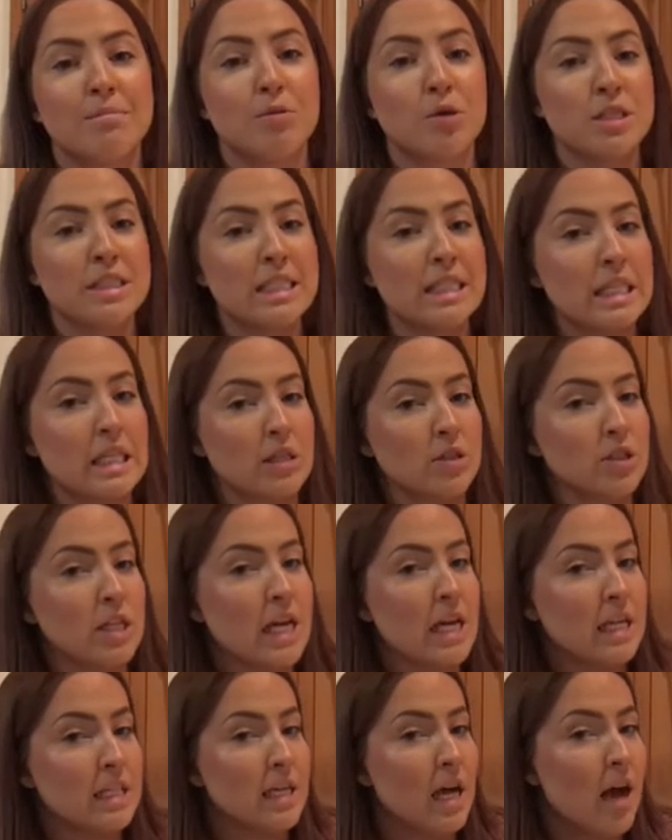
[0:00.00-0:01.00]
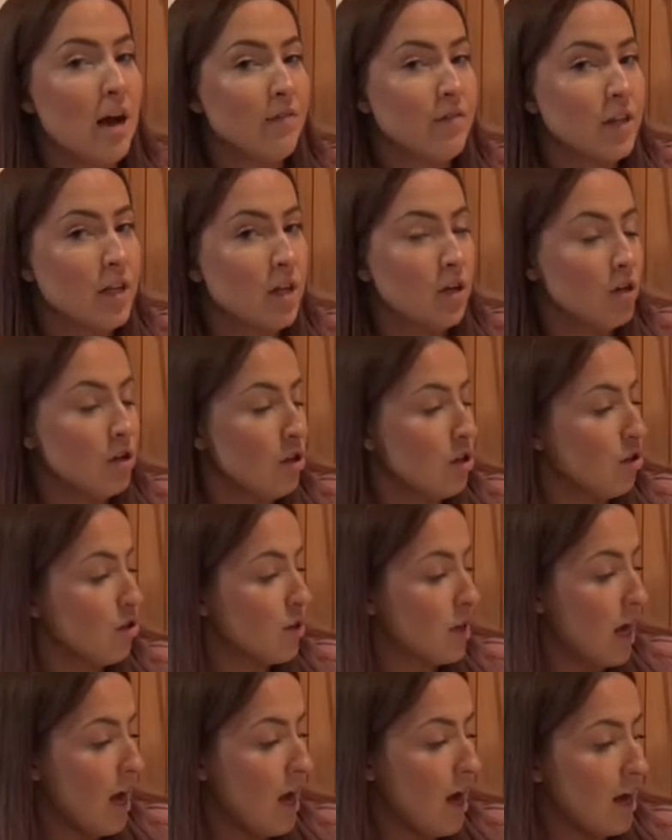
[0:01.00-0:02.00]
boys and girls, is have a little look
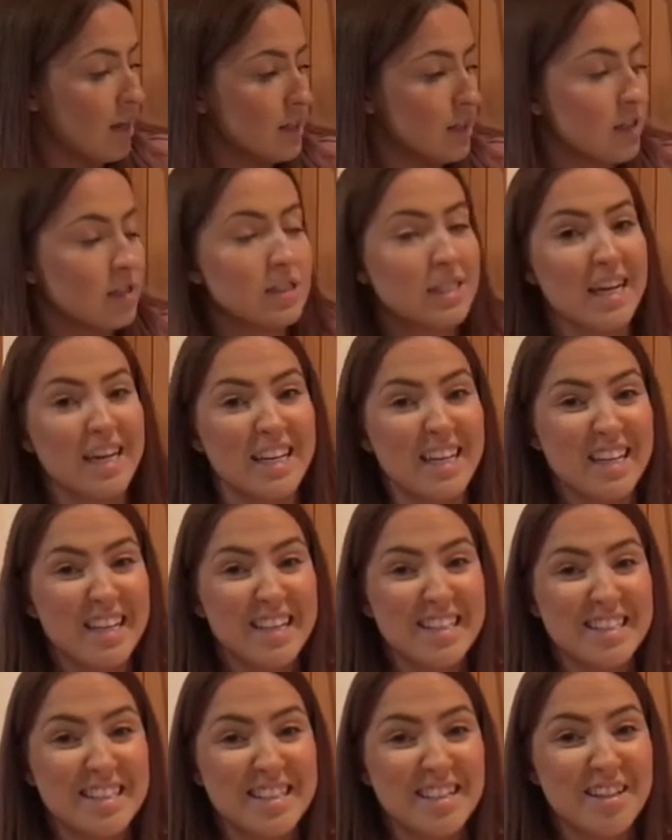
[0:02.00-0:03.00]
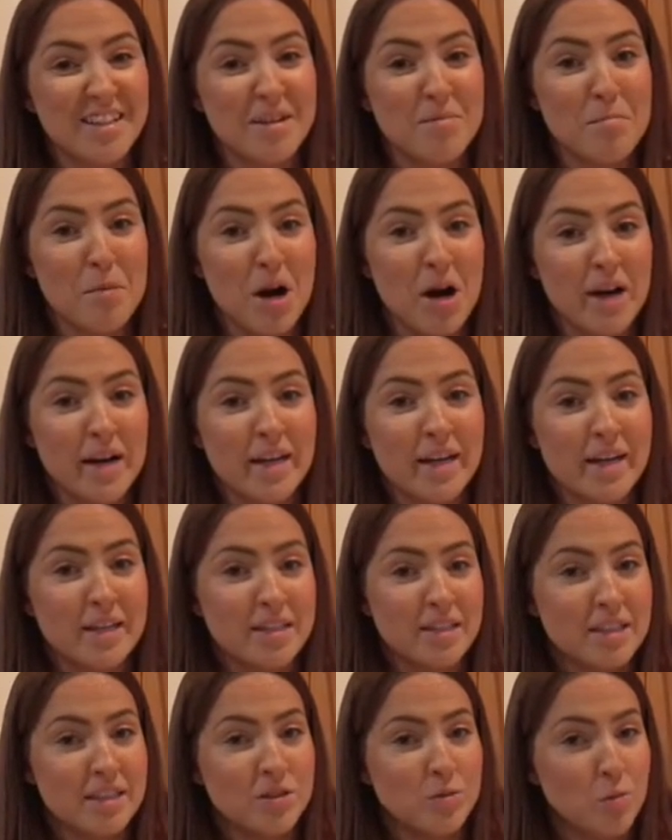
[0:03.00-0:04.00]
at diacritically marking
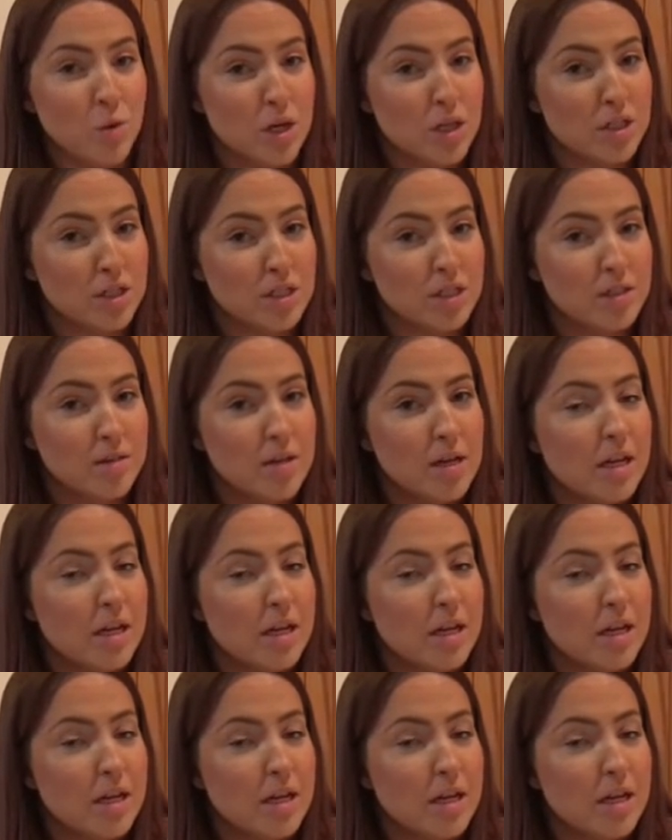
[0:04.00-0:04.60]
these words.